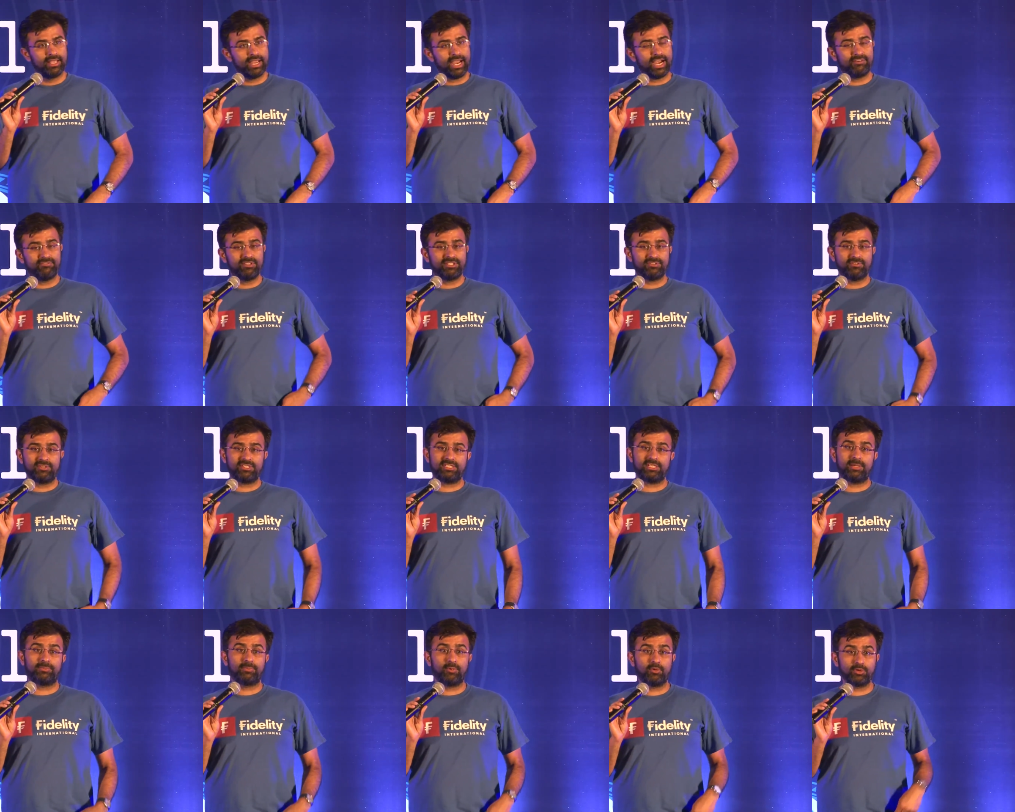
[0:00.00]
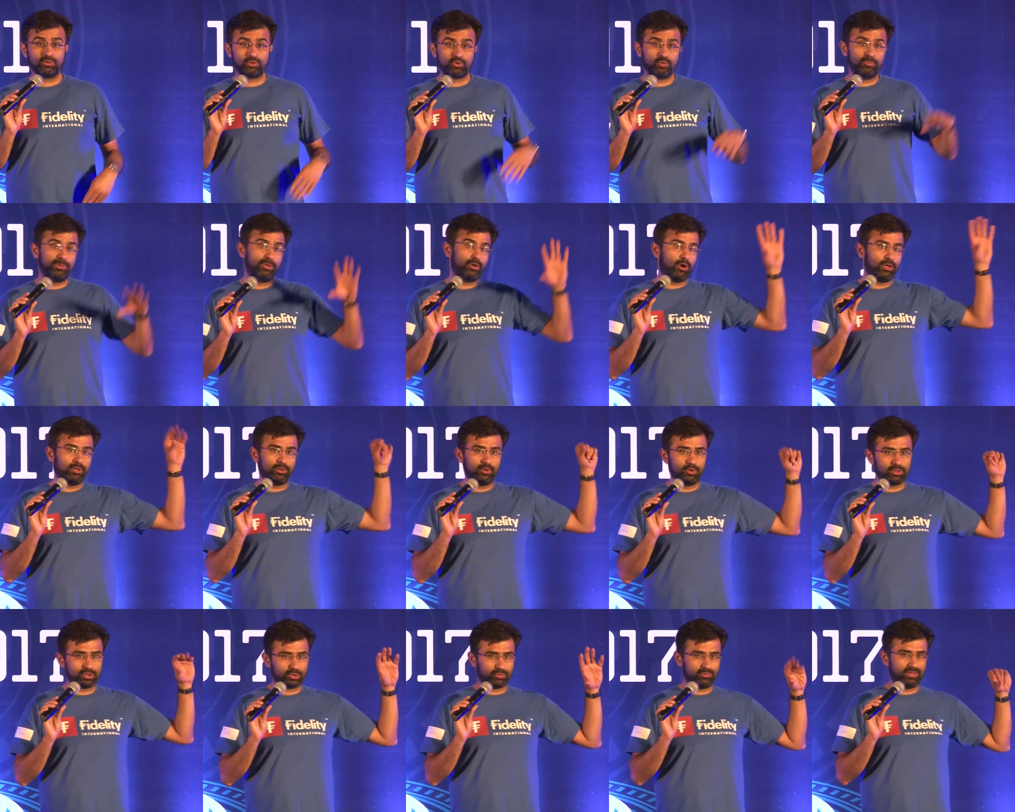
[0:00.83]
and which were supposed to be all
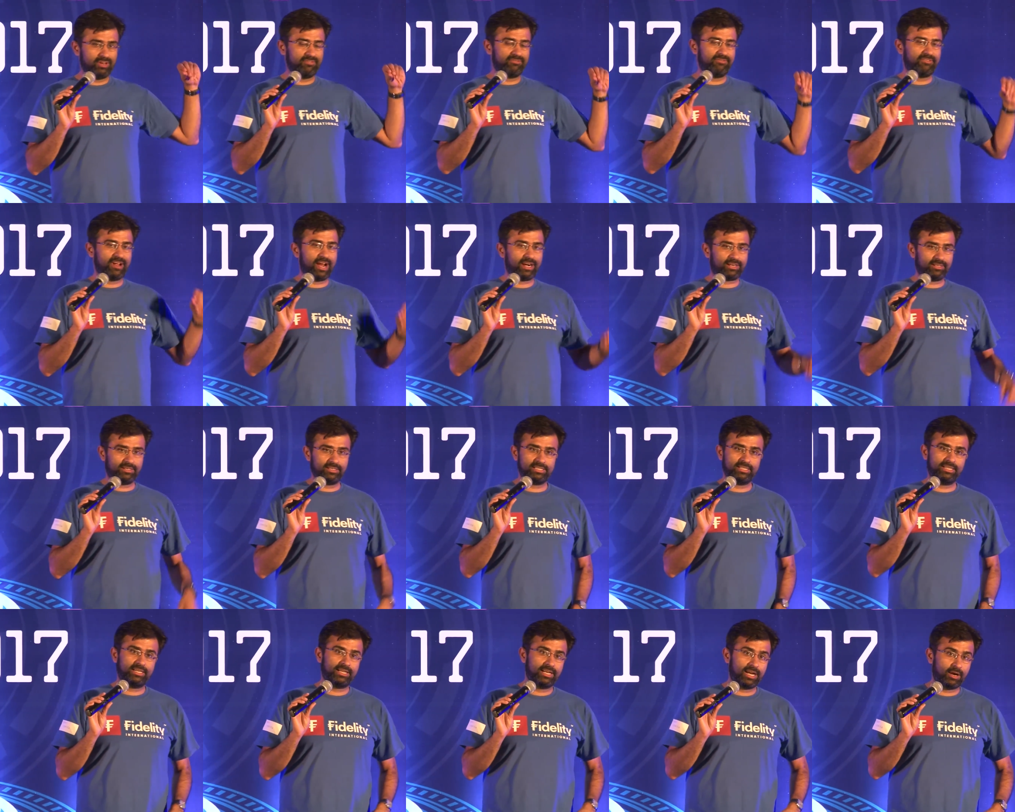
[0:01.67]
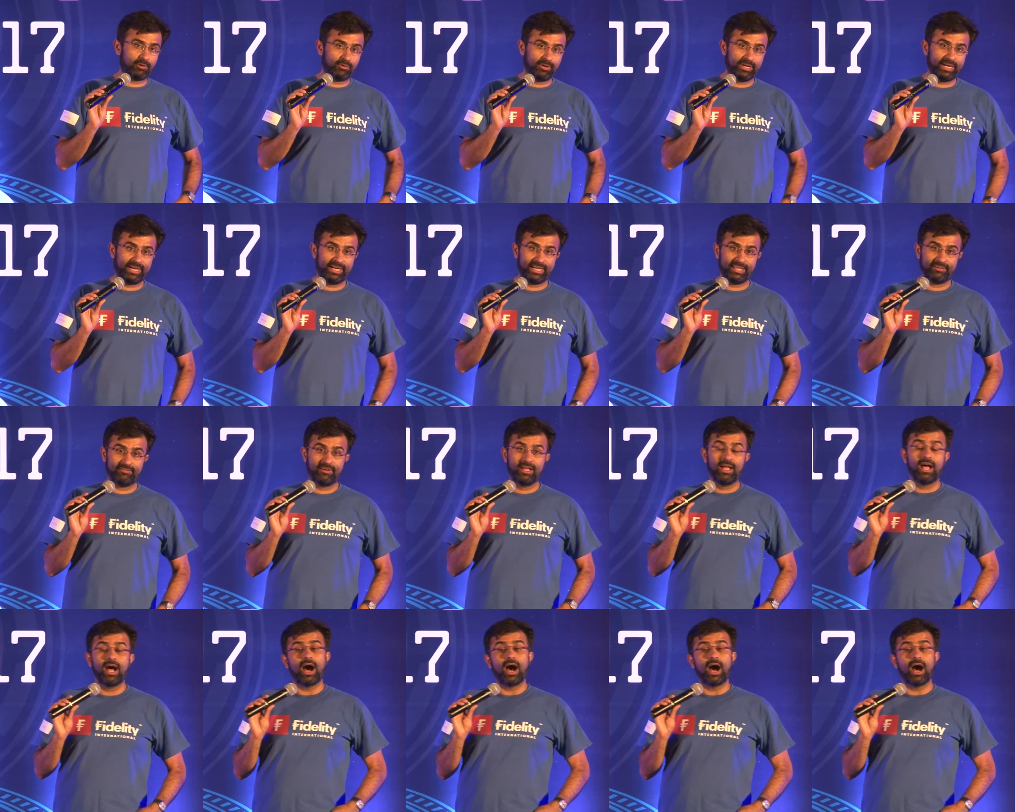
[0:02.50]
those 12 factors in cloud native